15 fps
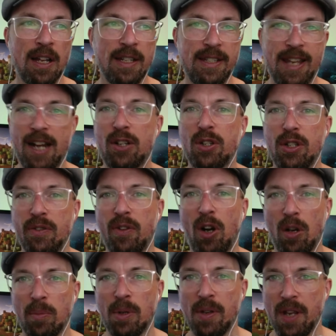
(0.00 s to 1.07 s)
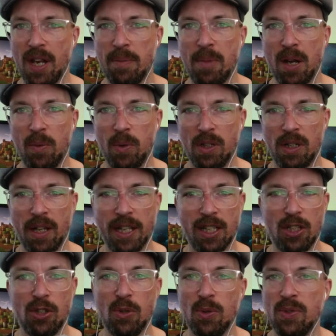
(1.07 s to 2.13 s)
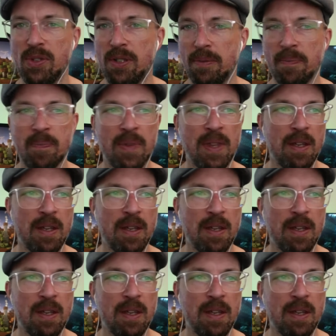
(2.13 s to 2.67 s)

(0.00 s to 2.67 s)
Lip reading: decorative armor that I might want to like use to